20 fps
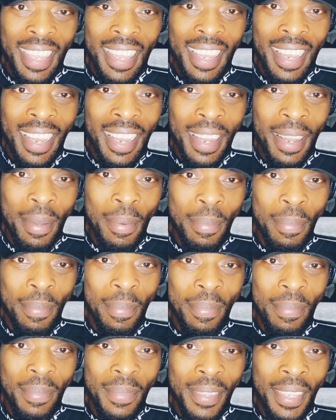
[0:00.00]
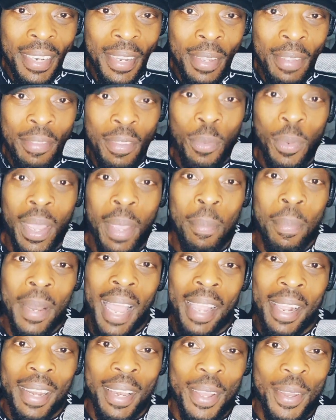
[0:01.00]
If you wear
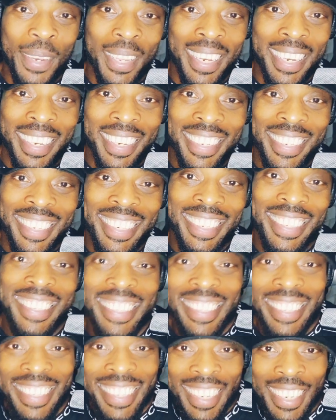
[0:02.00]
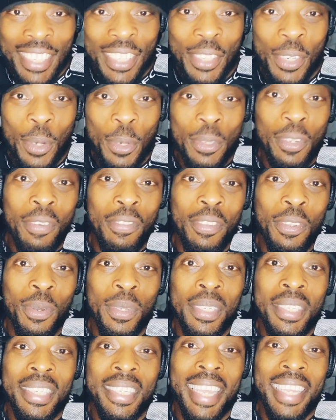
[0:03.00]
black clothing, it shows off your
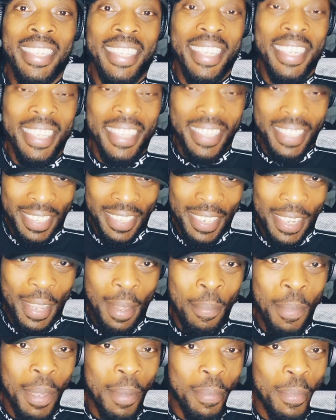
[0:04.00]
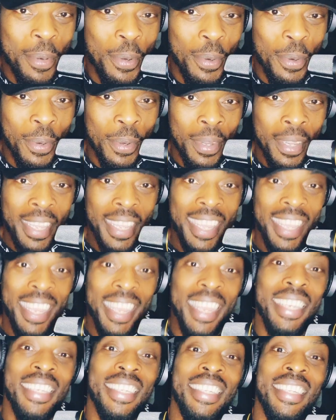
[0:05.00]
aesthetics a bit more,
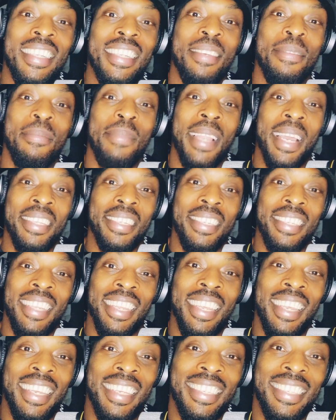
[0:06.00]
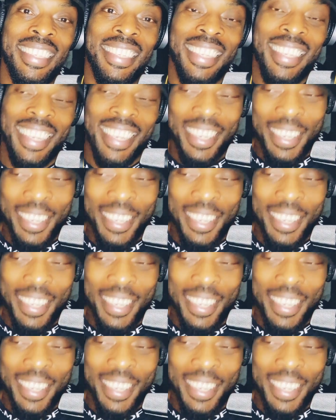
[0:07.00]
hence Black Aesthetics,